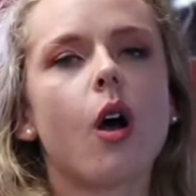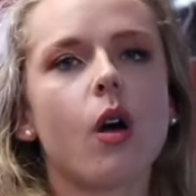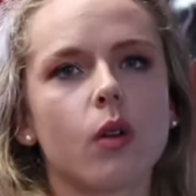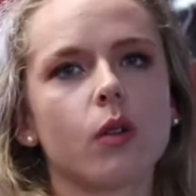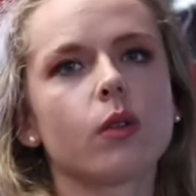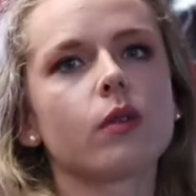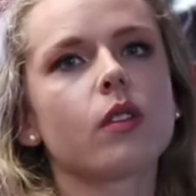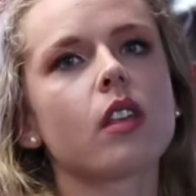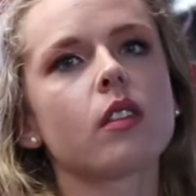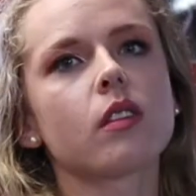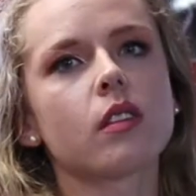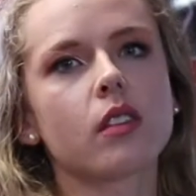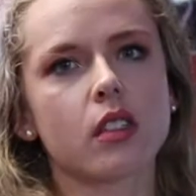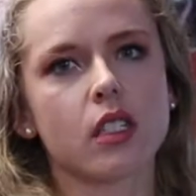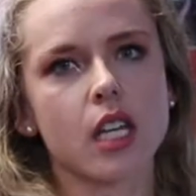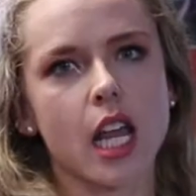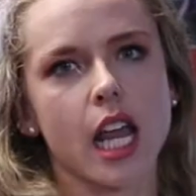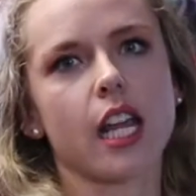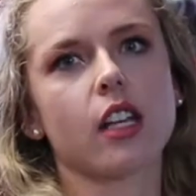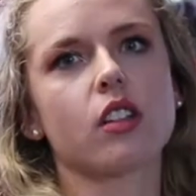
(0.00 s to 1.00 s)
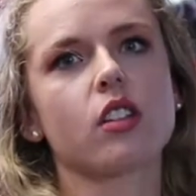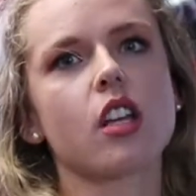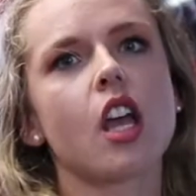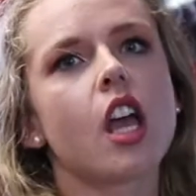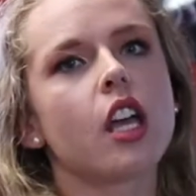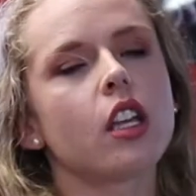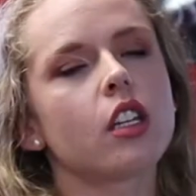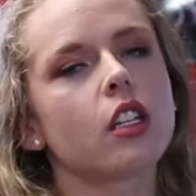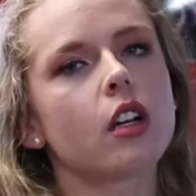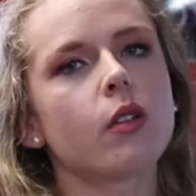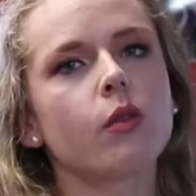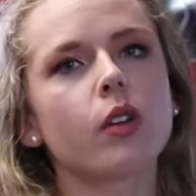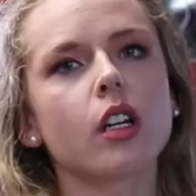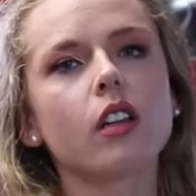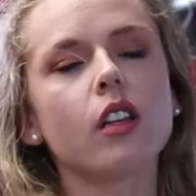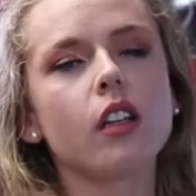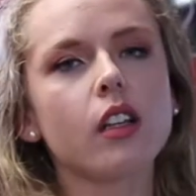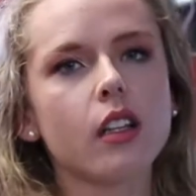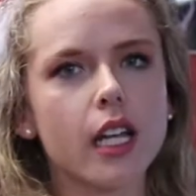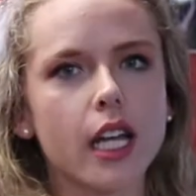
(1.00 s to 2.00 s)
on stage. You don't
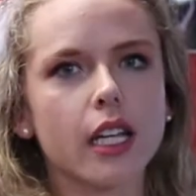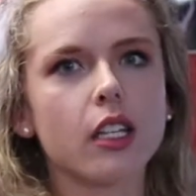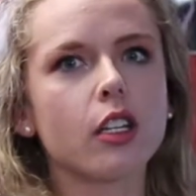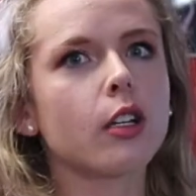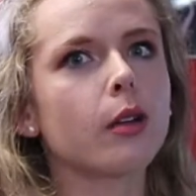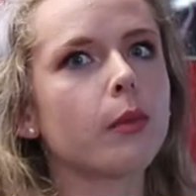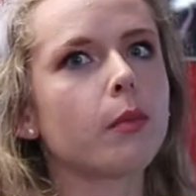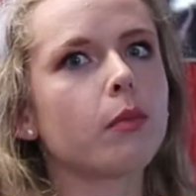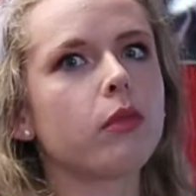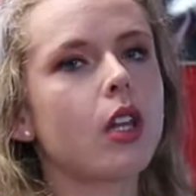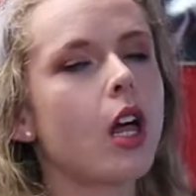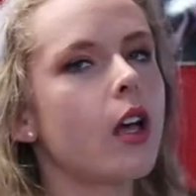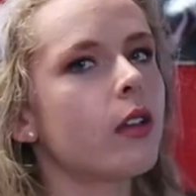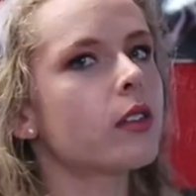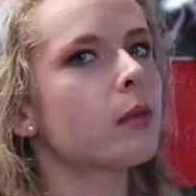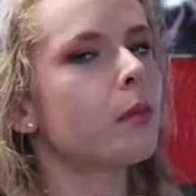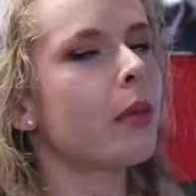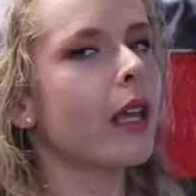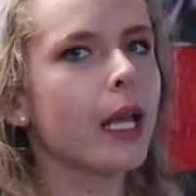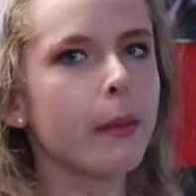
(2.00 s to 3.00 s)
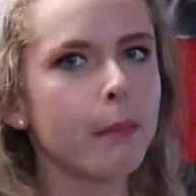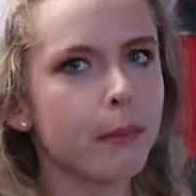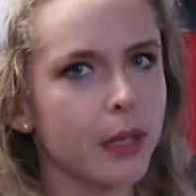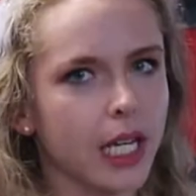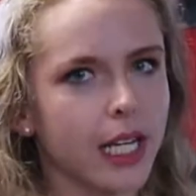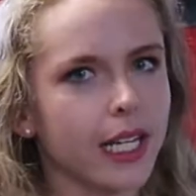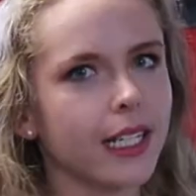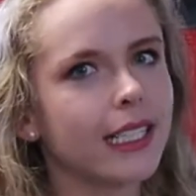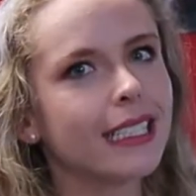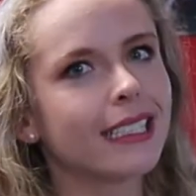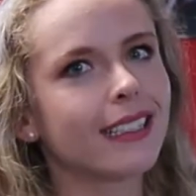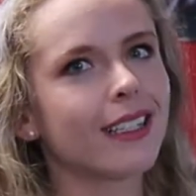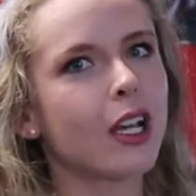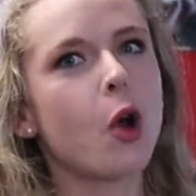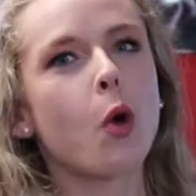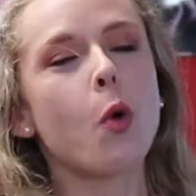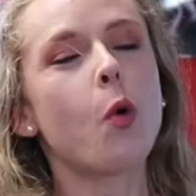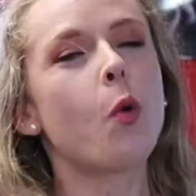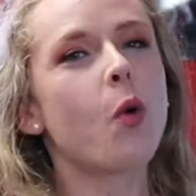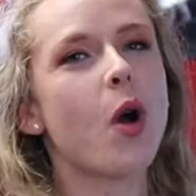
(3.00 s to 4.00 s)
wanna look like you're lost Bambi
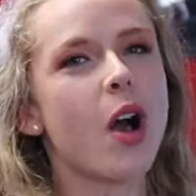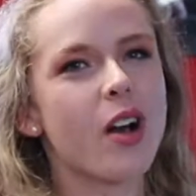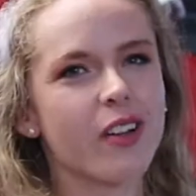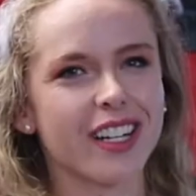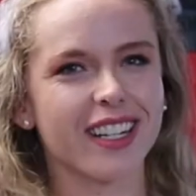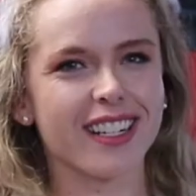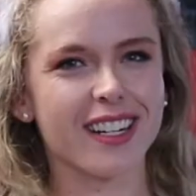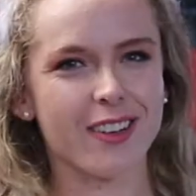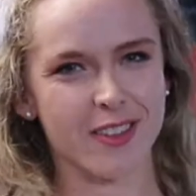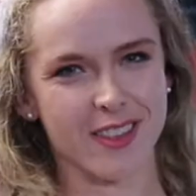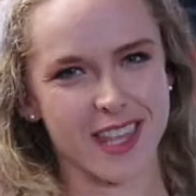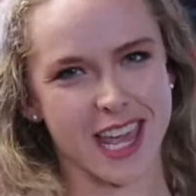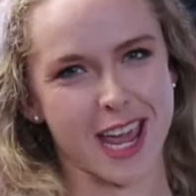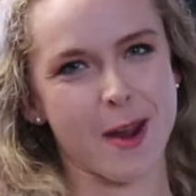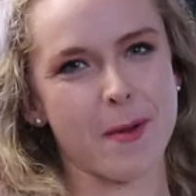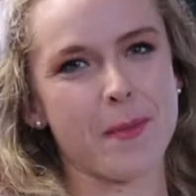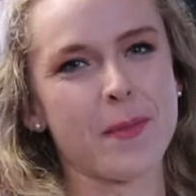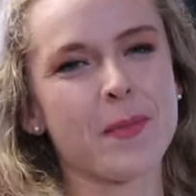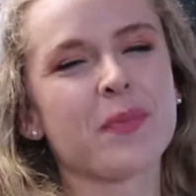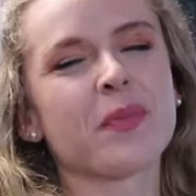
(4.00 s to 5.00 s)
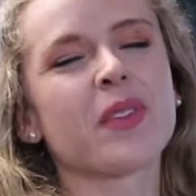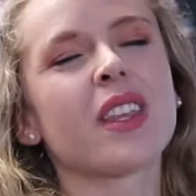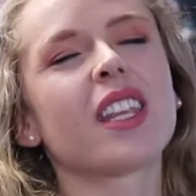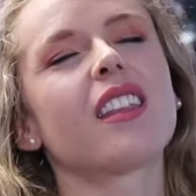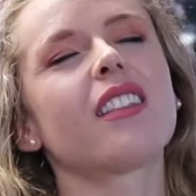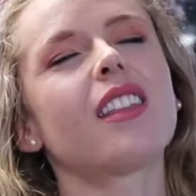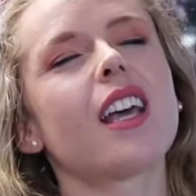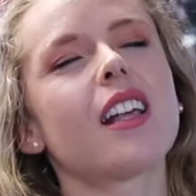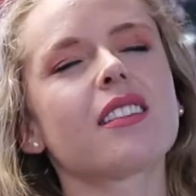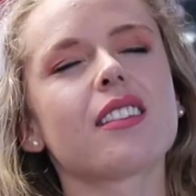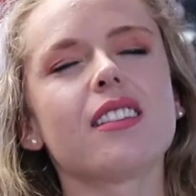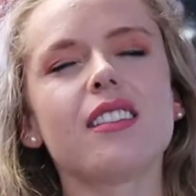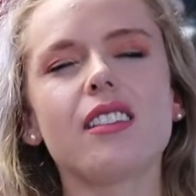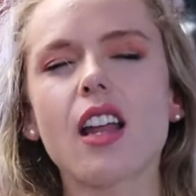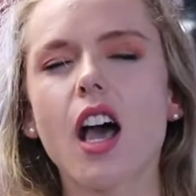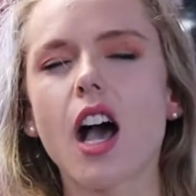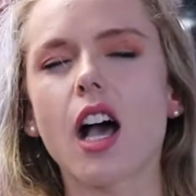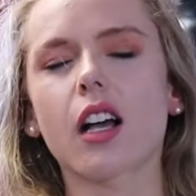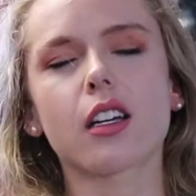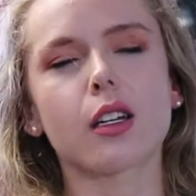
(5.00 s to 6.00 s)
walking on there. That's
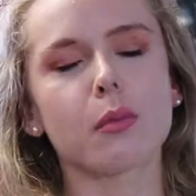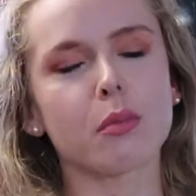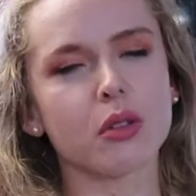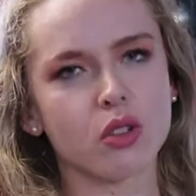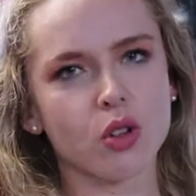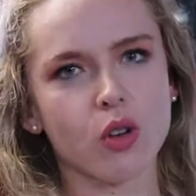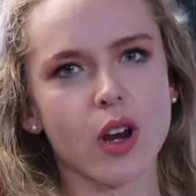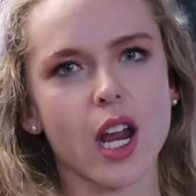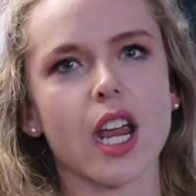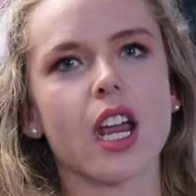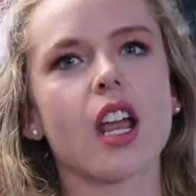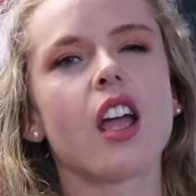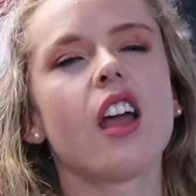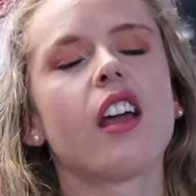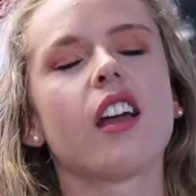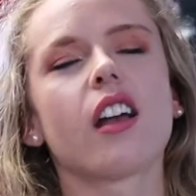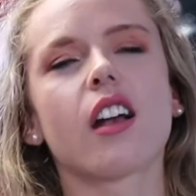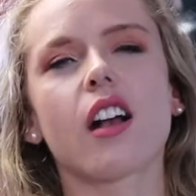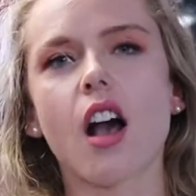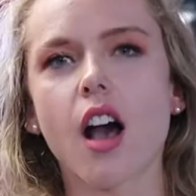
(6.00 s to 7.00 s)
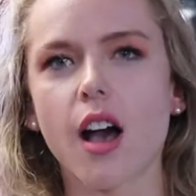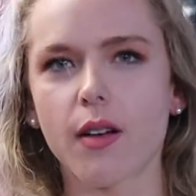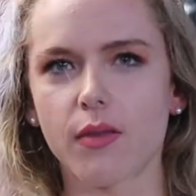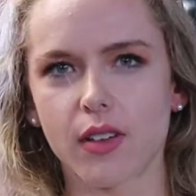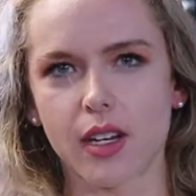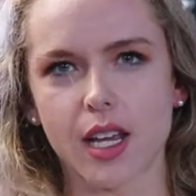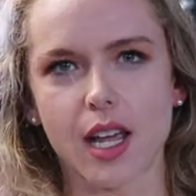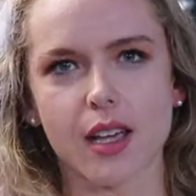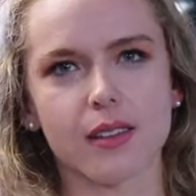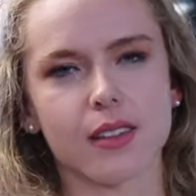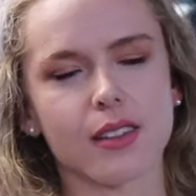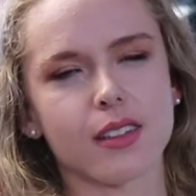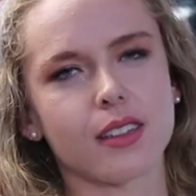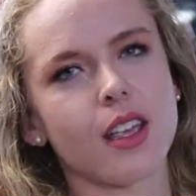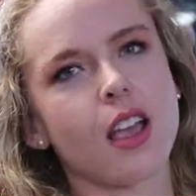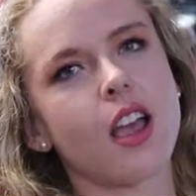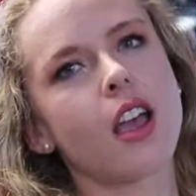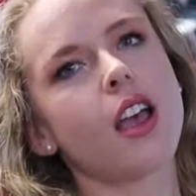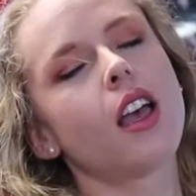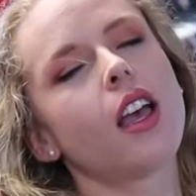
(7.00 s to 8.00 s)
not gonna portray
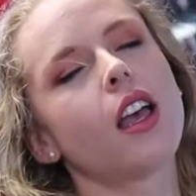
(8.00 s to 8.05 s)
confidence.